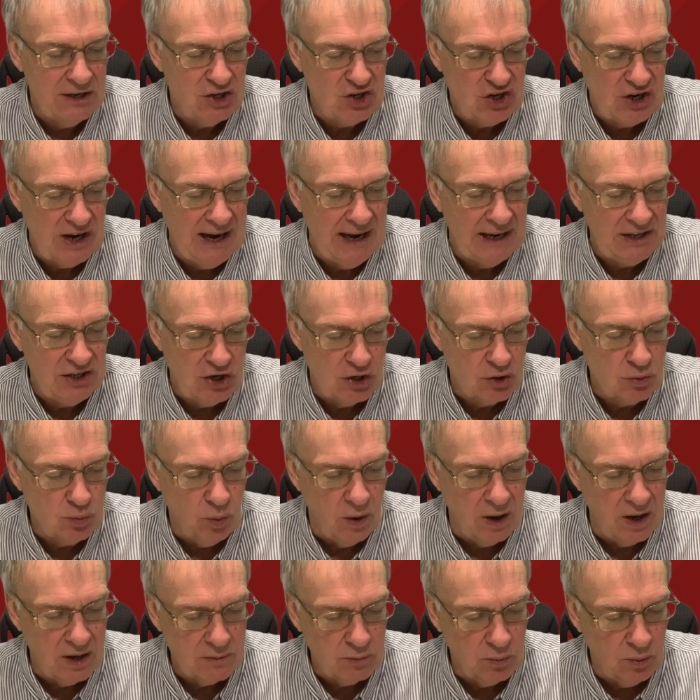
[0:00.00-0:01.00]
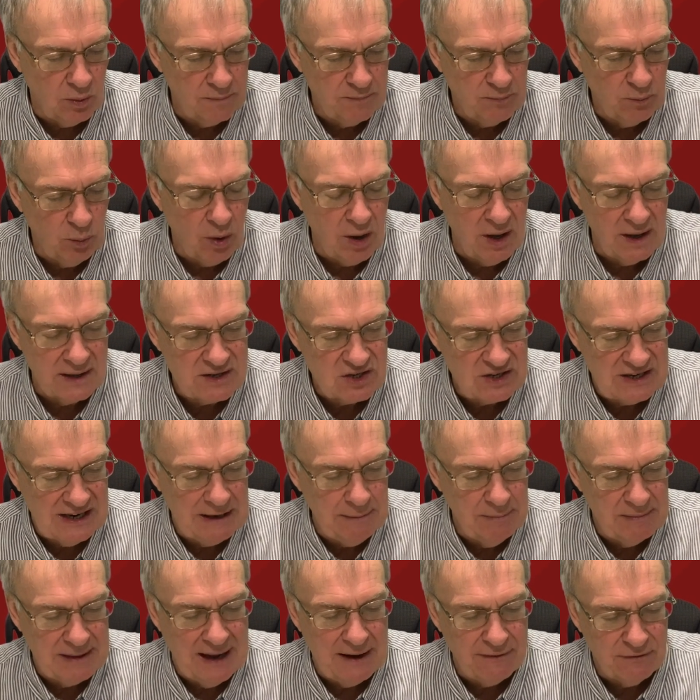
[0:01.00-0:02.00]
of changes. What a
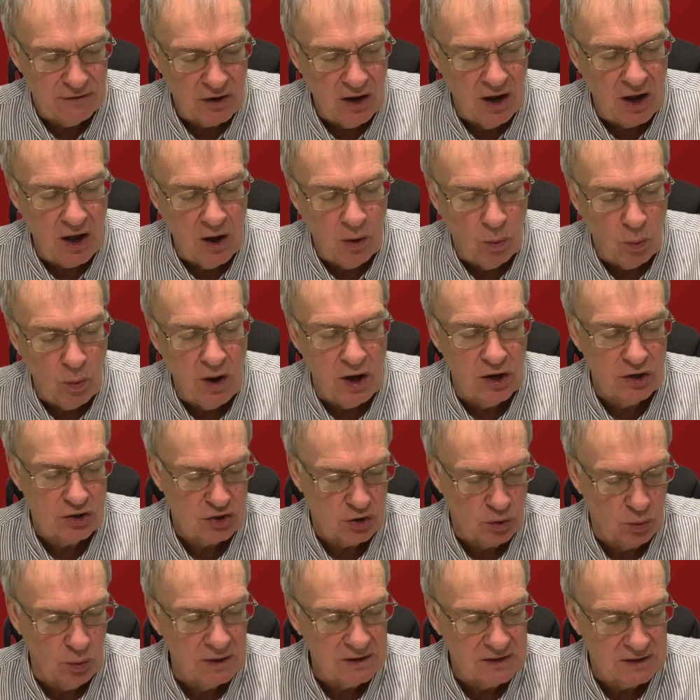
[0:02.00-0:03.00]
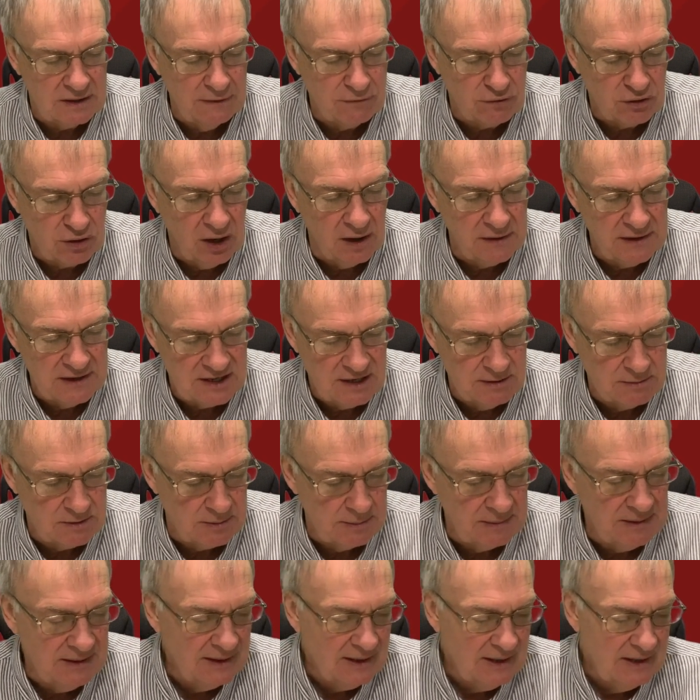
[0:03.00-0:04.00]
team they've got, or what a squad they've got. They're
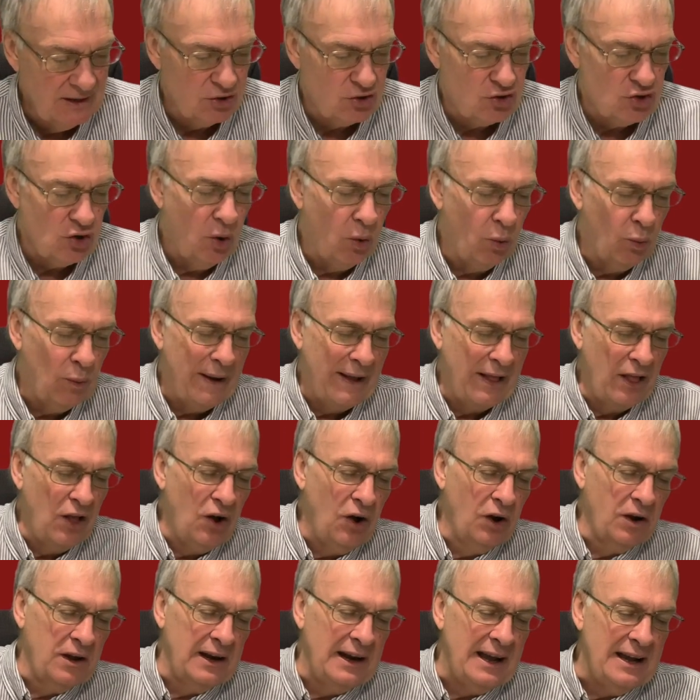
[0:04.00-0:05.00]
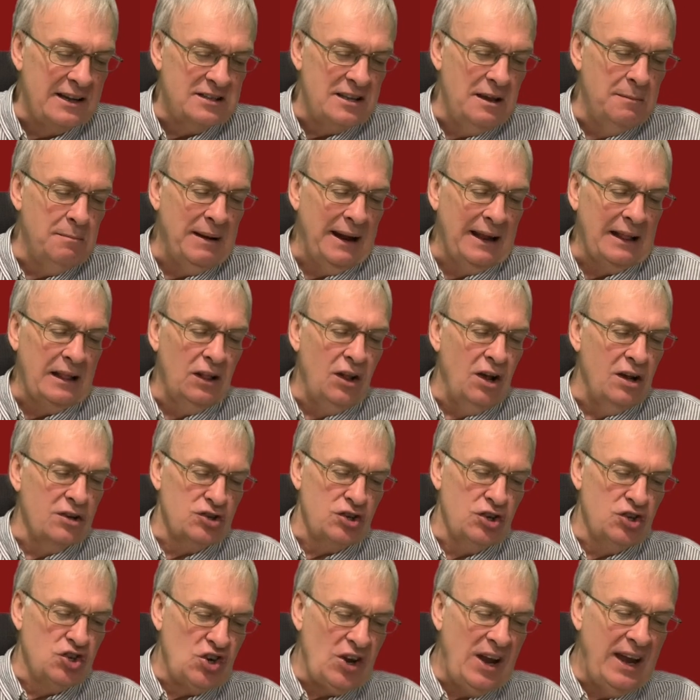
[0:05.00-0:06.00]
so well organised. They made lots
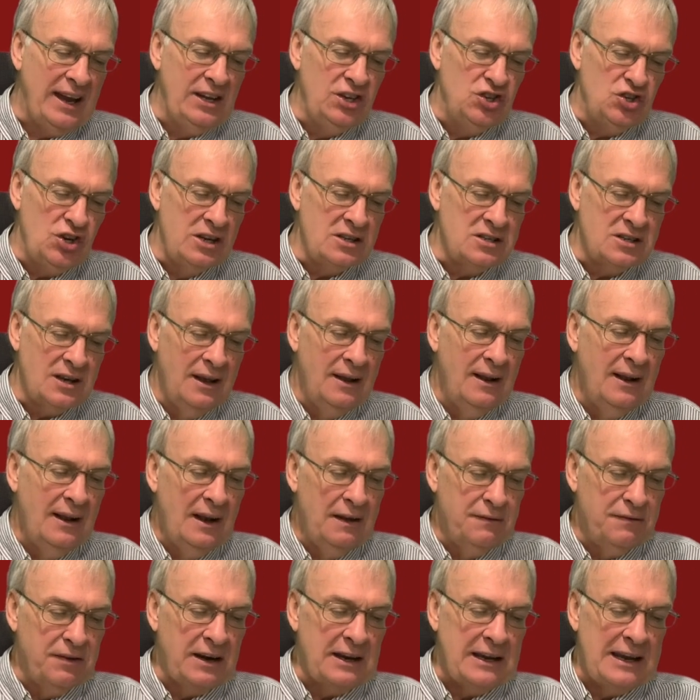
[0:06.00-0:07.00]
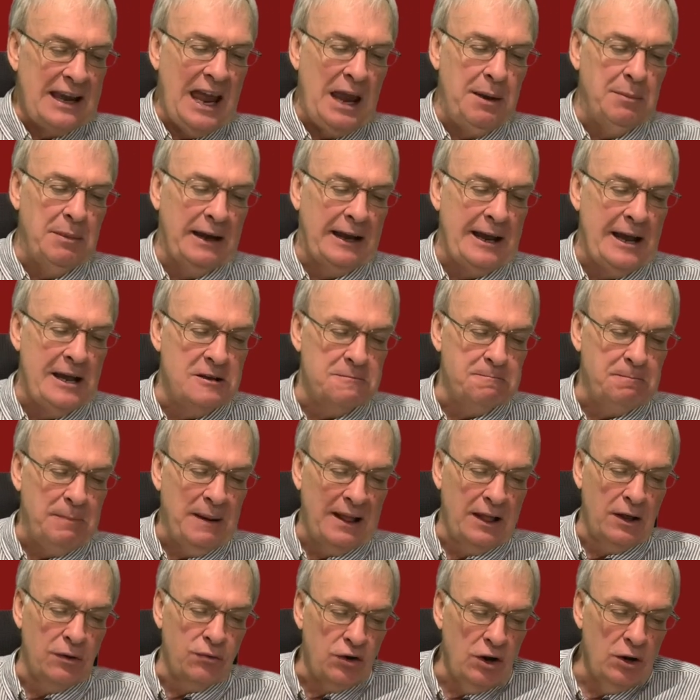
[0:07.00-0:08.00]
of changes for the game against
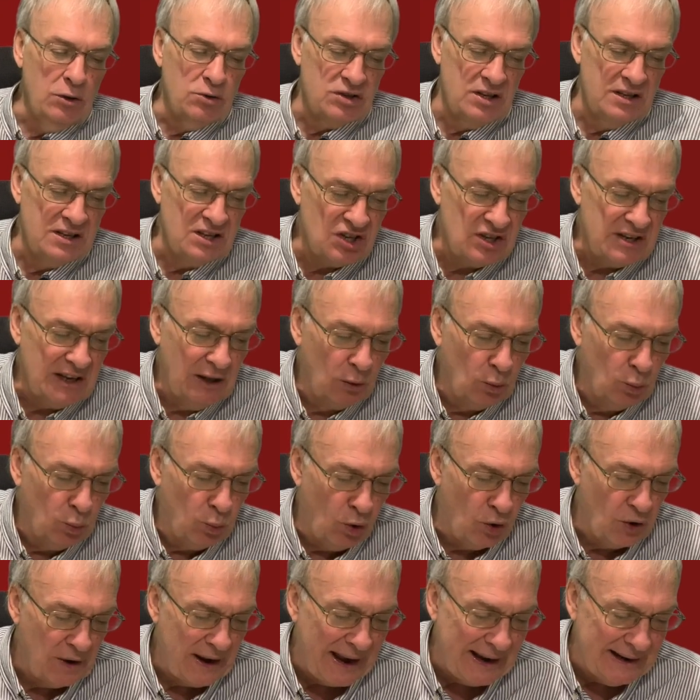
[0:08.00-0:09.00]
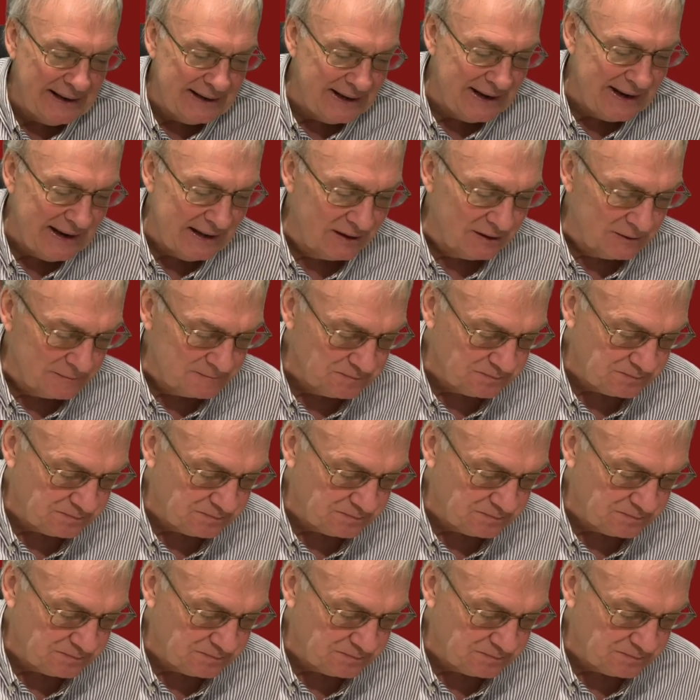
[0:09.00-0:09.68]
Belarus and still won 8-0.